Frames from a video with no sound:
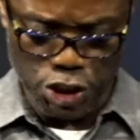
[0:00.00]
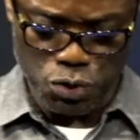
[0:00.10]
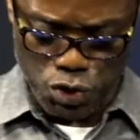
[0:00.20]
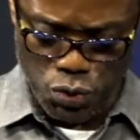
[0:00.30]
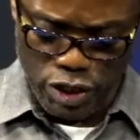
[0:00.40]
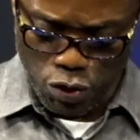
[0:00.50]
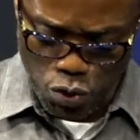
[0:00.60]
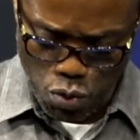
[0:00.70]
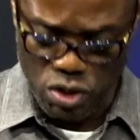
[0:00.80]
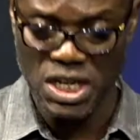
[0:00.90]
doing the good
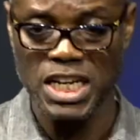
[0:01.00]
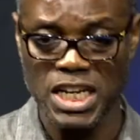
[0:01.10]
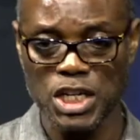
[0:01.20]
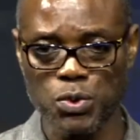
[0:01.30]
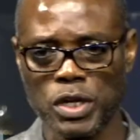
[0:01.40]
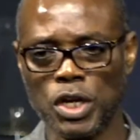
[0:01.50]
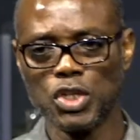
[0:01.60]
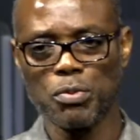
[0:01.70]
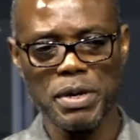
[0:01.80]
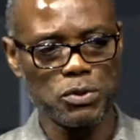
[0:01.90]
works that they are doing to
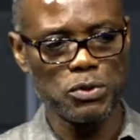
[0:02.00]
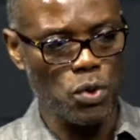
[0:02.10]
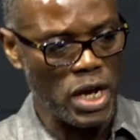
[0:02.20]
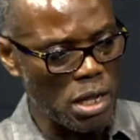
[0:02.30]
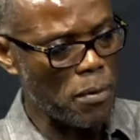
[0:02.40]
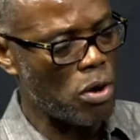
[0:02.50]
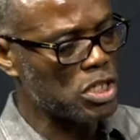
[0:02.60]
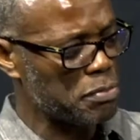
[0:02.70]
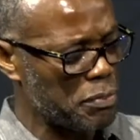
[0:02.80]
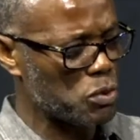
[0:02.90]
be able to help all these
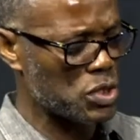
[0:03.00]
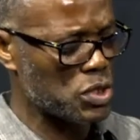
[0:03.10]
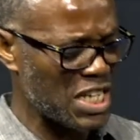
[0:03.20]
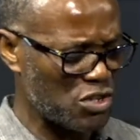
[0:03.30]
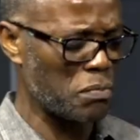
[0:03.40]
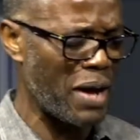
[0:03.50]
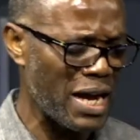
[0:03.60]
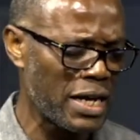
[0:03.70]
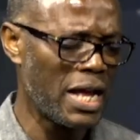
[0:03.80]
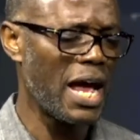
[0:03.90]
people to settle back
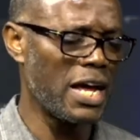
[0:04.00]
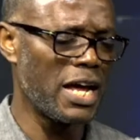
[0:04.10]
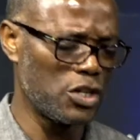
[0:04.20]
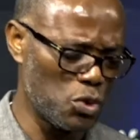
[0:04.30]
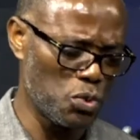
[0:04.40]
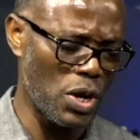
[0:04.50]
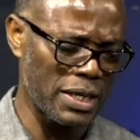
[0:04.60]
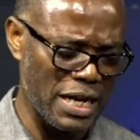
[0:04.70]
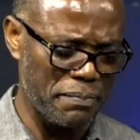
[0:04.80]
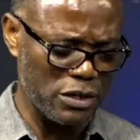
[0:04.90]
and
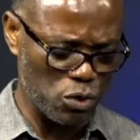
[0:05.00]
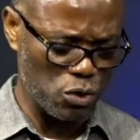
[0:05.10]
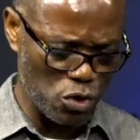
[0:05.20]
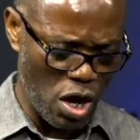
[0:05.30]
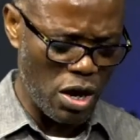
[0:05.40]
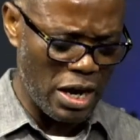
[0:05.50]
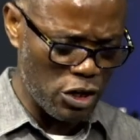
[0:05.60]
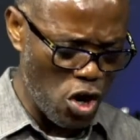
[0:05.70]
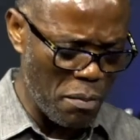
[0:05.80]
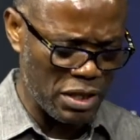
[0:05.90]
get back to
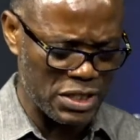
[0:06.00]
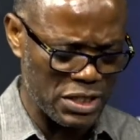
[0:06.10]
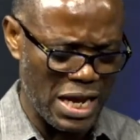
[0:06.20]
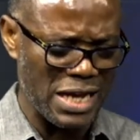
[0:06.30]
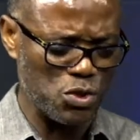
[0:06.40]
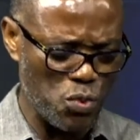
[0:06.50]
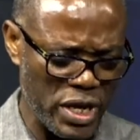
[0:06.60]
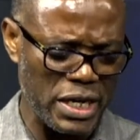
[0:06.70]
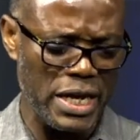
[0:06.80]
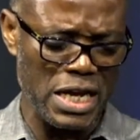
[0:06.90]
normalcy as
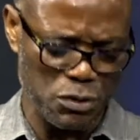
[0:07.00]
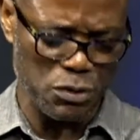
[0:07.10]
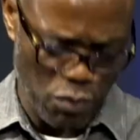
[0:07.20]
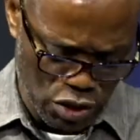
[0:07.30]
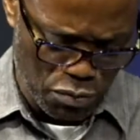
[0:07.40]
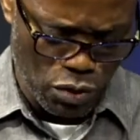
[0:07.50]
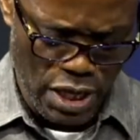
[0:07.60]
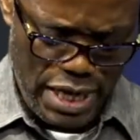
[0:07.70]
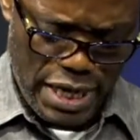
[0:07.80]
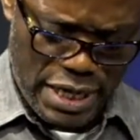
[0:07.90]
quickly as possible
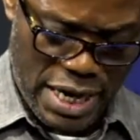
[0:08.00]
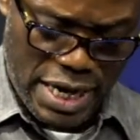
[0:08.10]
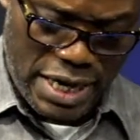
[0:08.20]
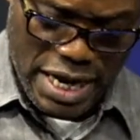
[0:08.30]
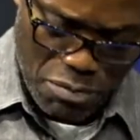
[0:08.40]
in the name